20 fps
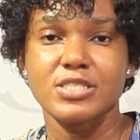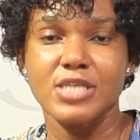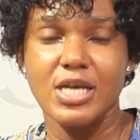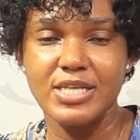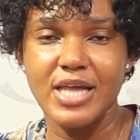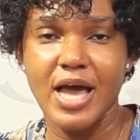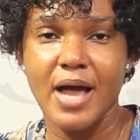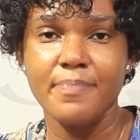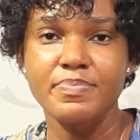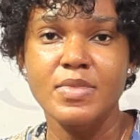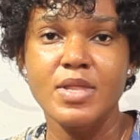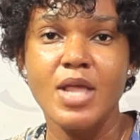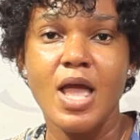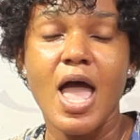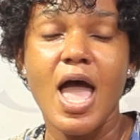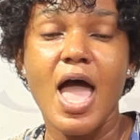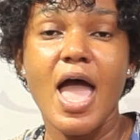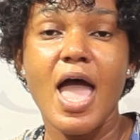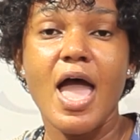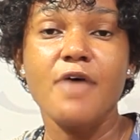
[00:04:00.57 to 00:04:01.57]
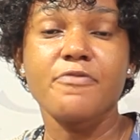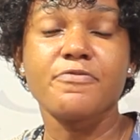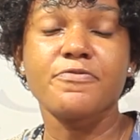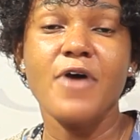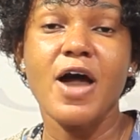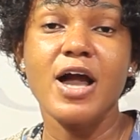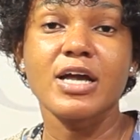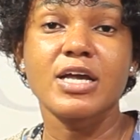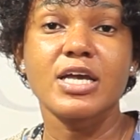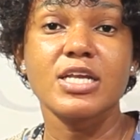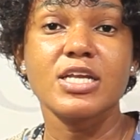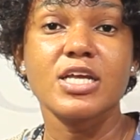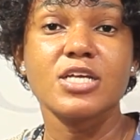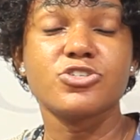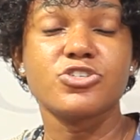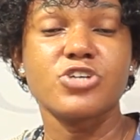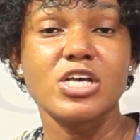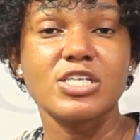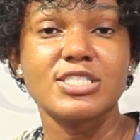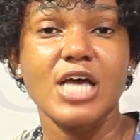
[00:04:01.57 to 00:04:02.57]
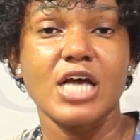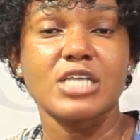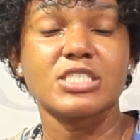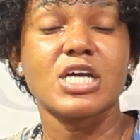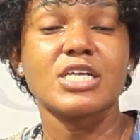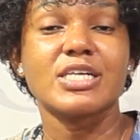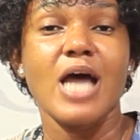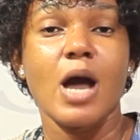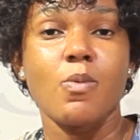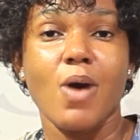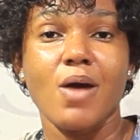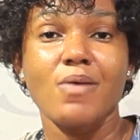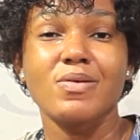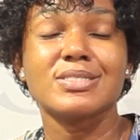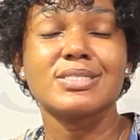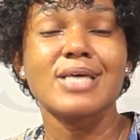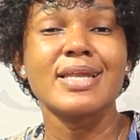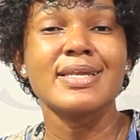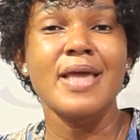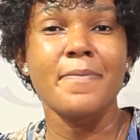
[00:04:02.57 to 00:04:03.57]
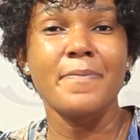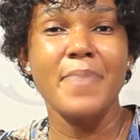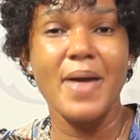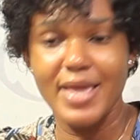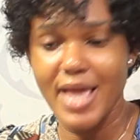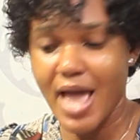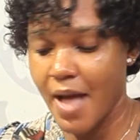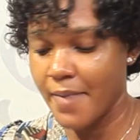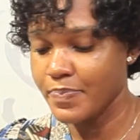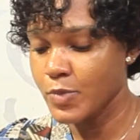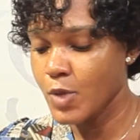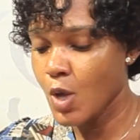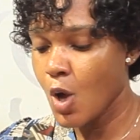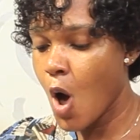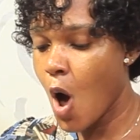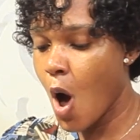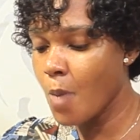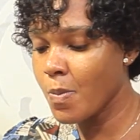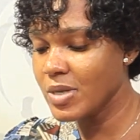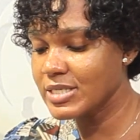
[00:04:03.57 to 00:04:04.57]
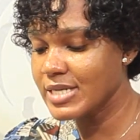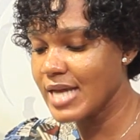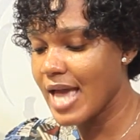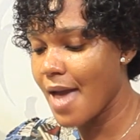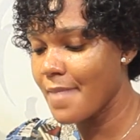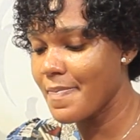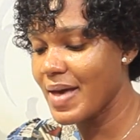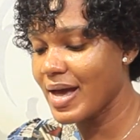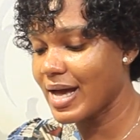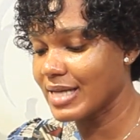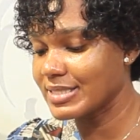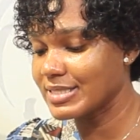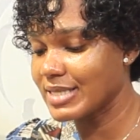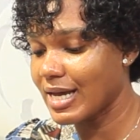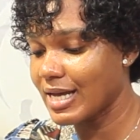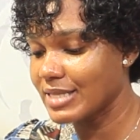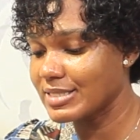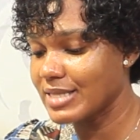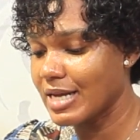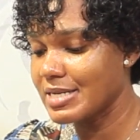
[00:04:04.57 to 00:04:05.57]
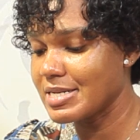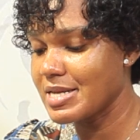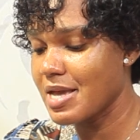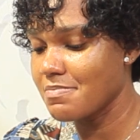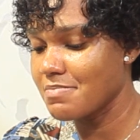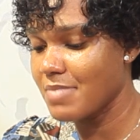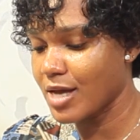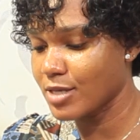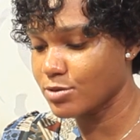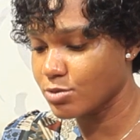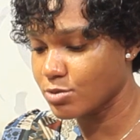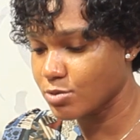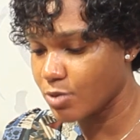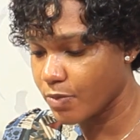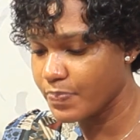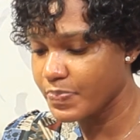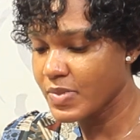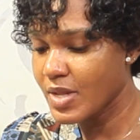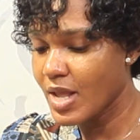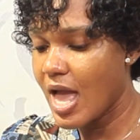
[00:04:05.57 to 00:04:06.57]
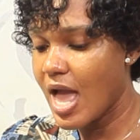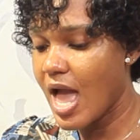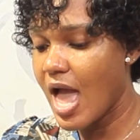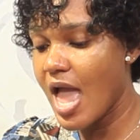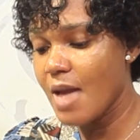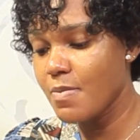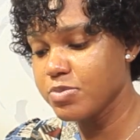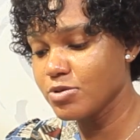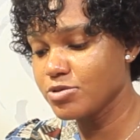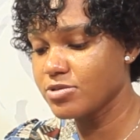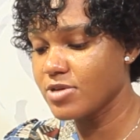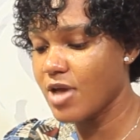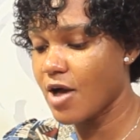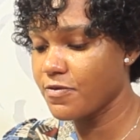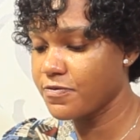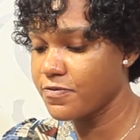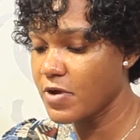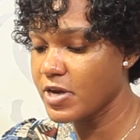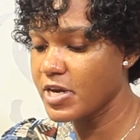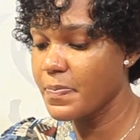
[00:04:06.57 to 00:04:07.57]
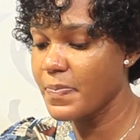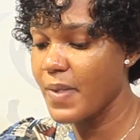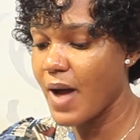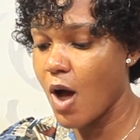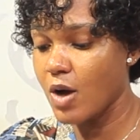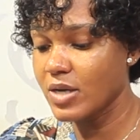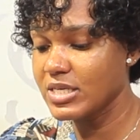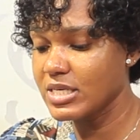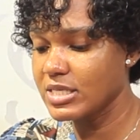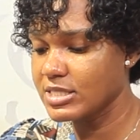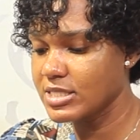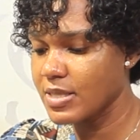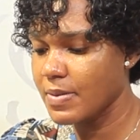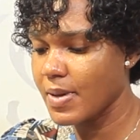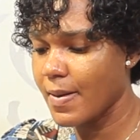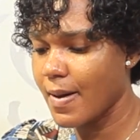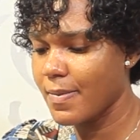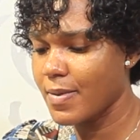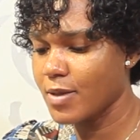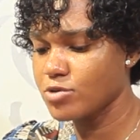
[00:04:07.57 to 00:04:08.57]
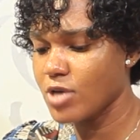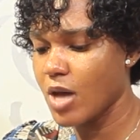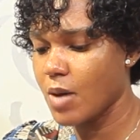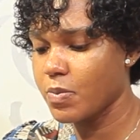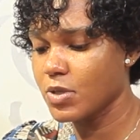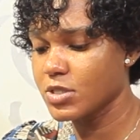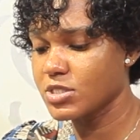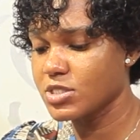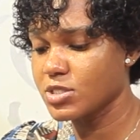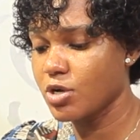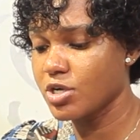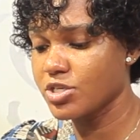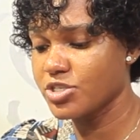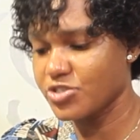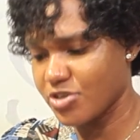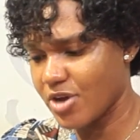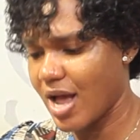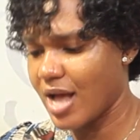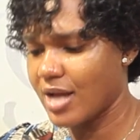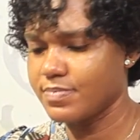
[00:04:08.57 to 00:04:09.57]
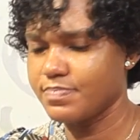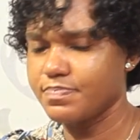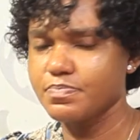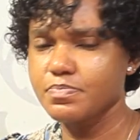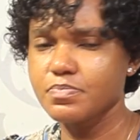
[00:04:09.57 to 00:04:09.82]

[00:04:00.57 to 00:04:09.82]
shed that Frank ni Tracey, I shed that worry, send ye beya, almost the ebbe katakata near Masum. Ebusia for ni power didn't send me ever trouble until a tram.